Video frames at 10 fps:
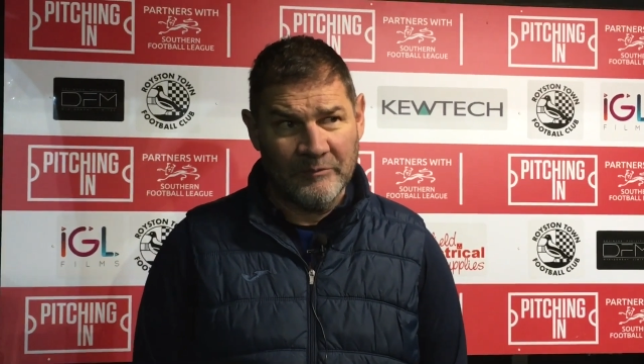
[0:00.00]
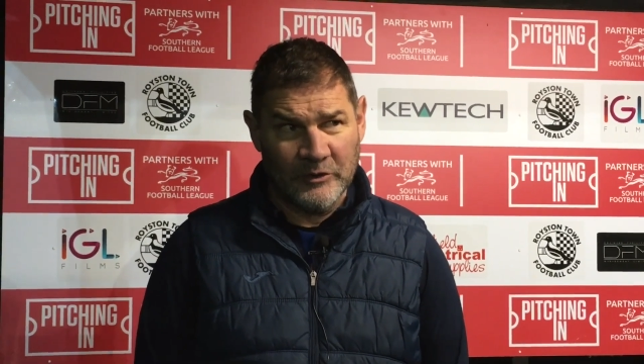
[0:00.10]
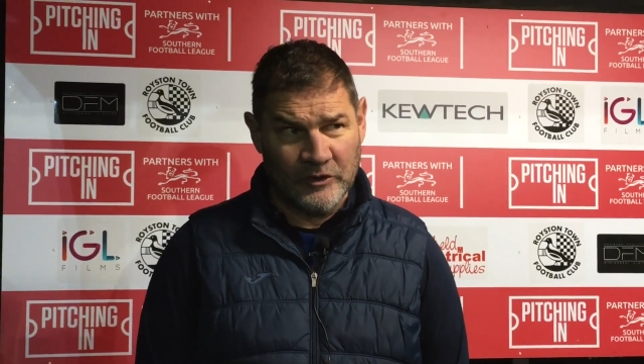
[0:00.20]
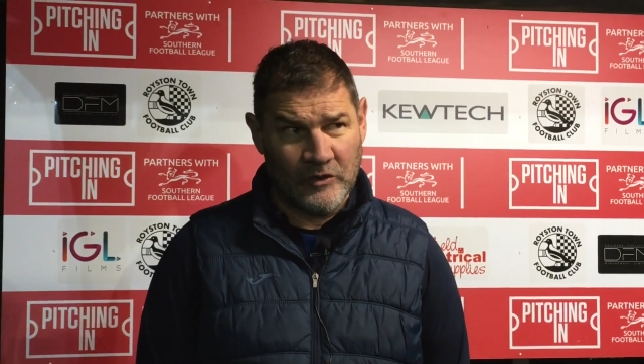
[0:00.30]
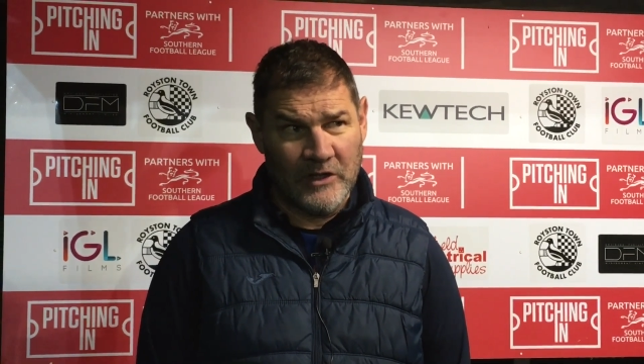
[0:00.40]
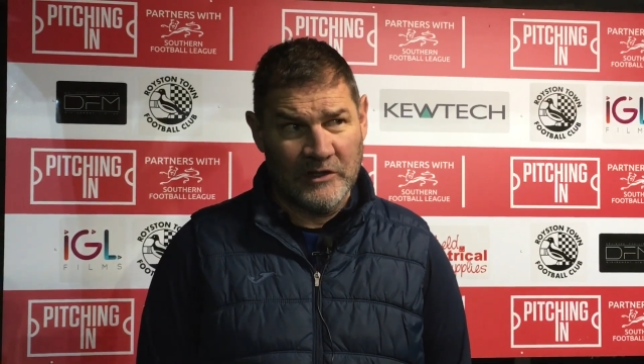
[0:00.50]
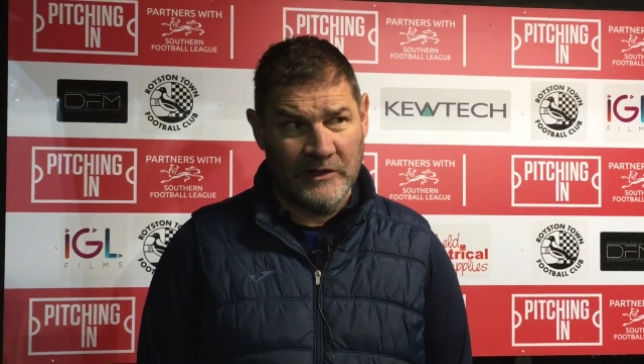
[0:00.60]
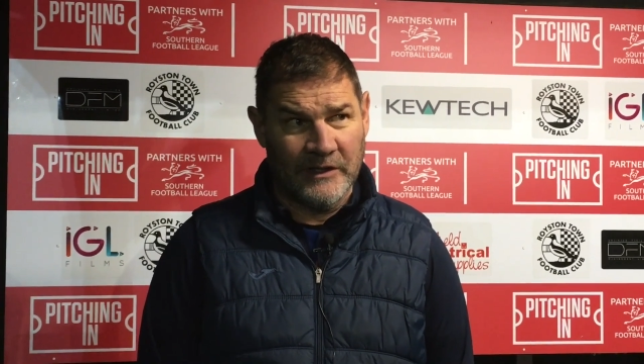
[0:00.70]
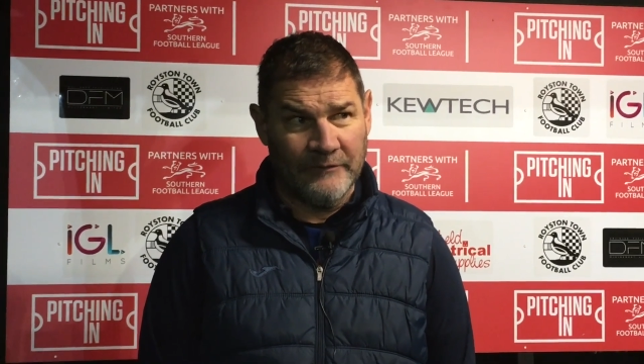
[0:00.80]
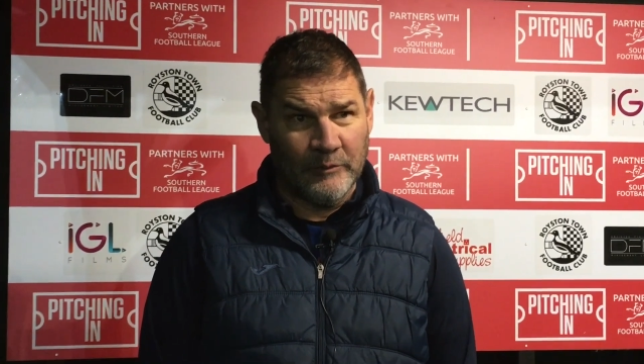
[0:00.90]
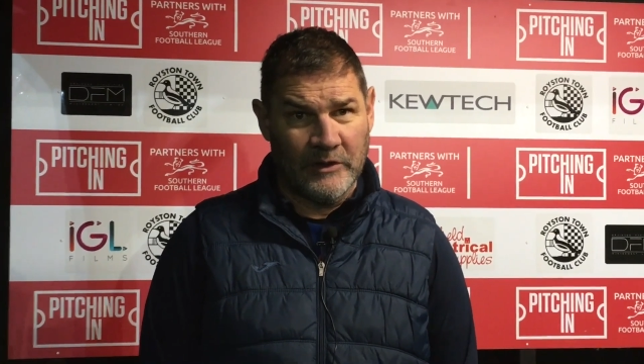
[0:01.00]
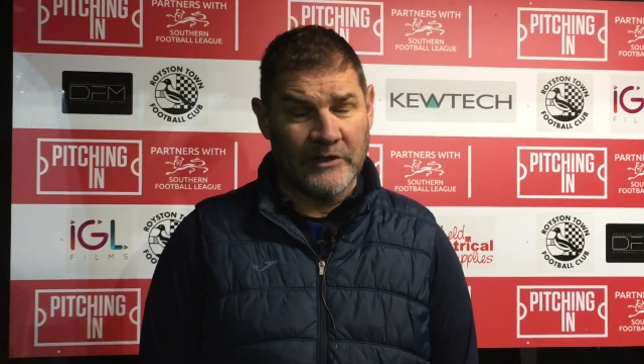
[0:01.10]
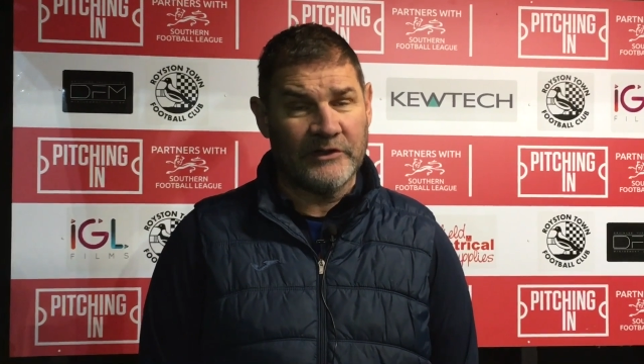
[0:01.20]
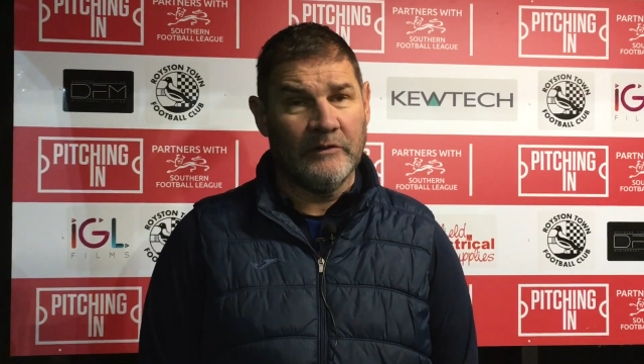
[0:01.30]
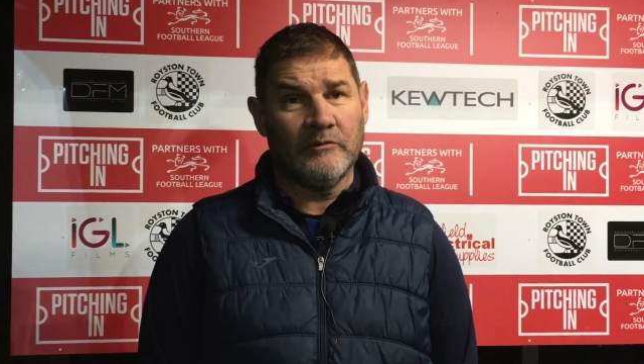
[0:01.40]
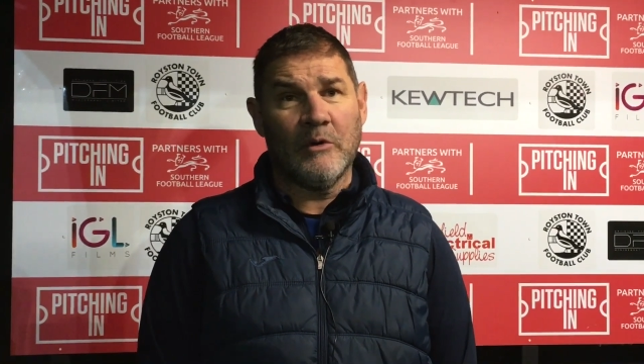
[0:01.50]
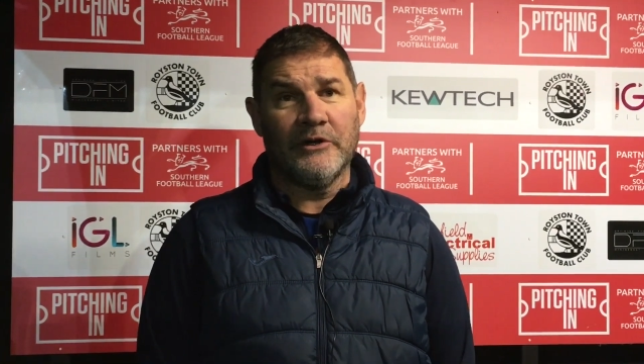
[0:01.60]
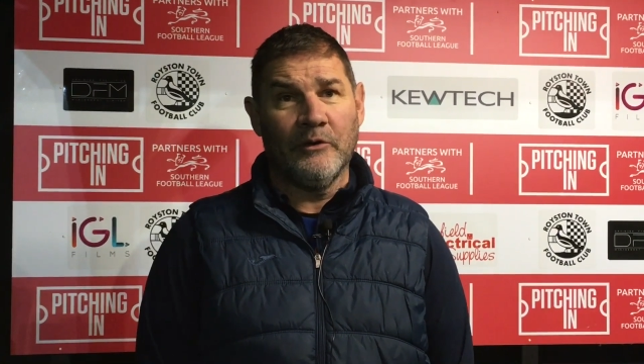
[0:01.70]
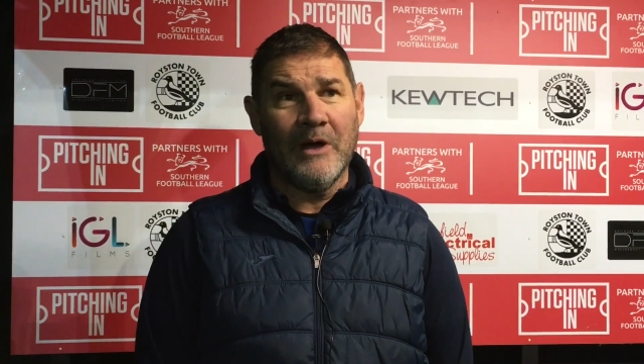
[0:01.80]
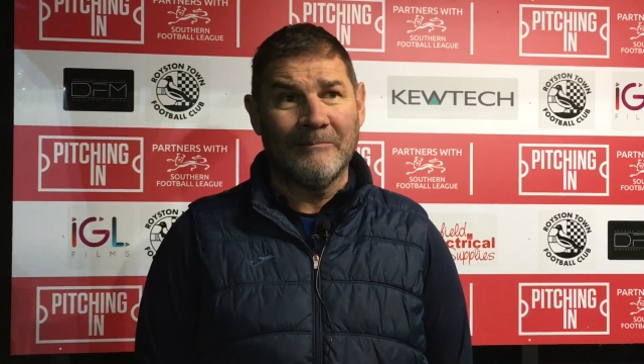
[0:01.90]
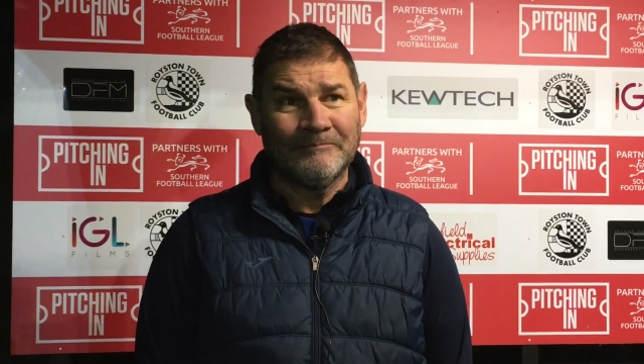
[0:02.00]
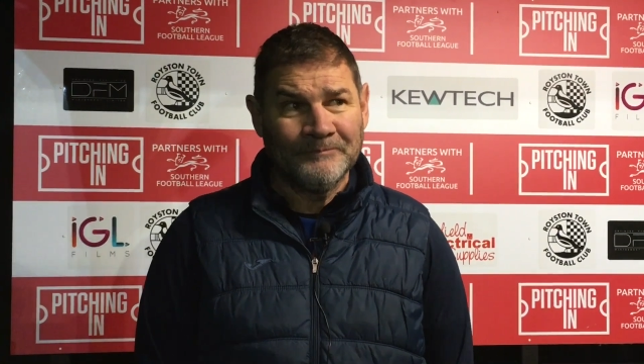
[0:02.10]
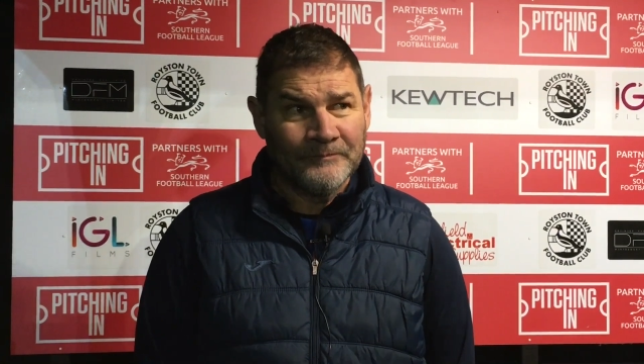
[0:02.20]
but strangely enough we got ourselves 1-0 up.